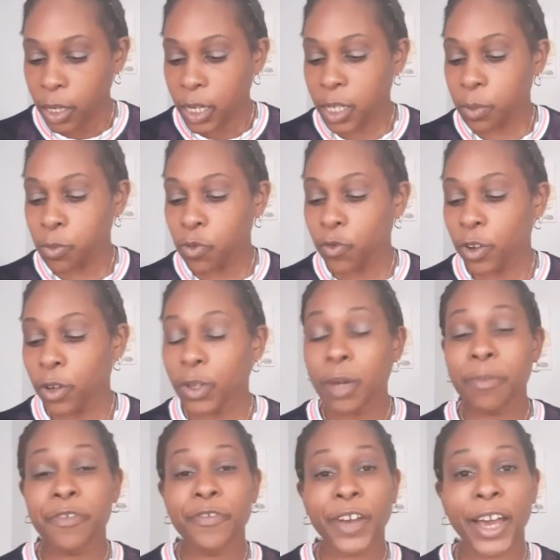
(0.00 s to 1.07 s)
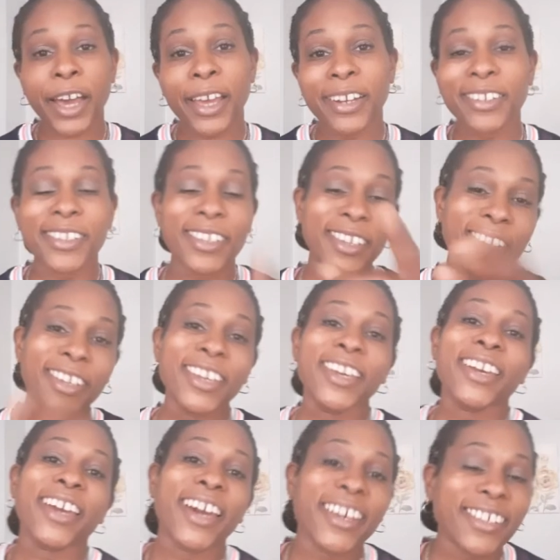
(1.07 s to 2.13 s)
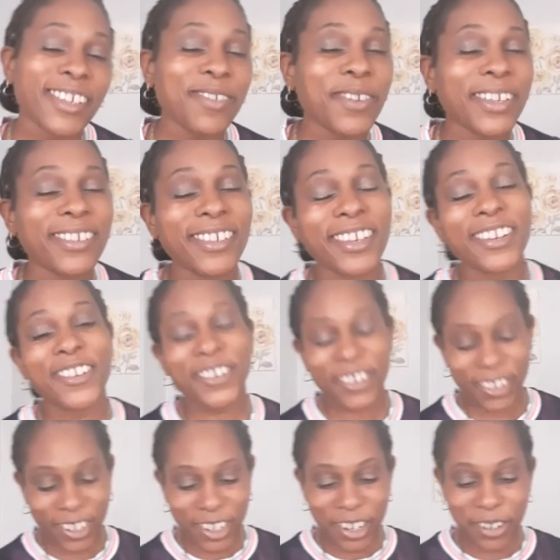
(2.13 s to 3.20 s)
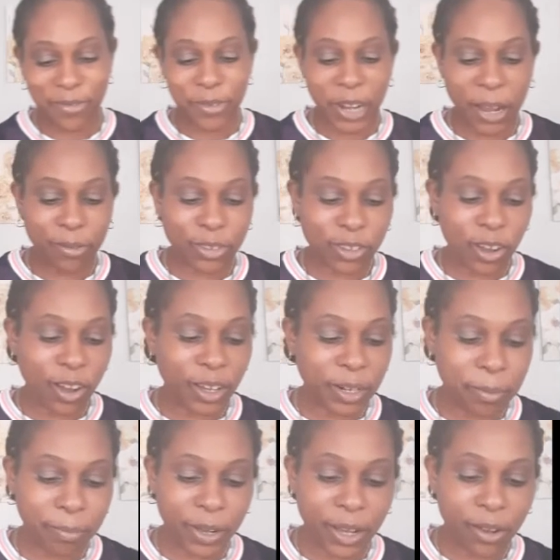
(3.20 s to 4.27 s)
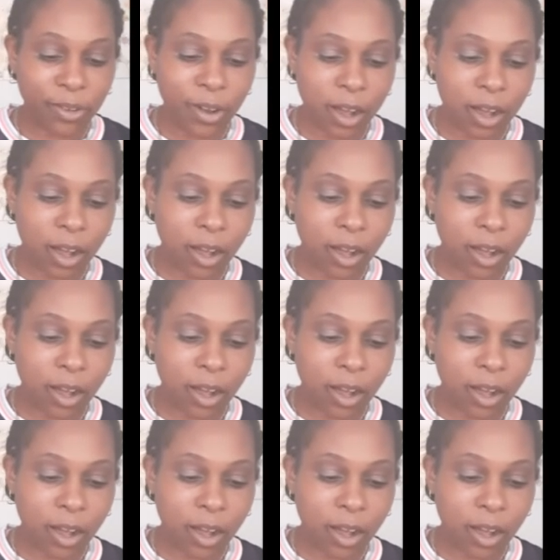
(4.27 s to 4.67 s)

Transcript: Let's move on. Number 5. See, guys, that's why I said earlier when I was talking about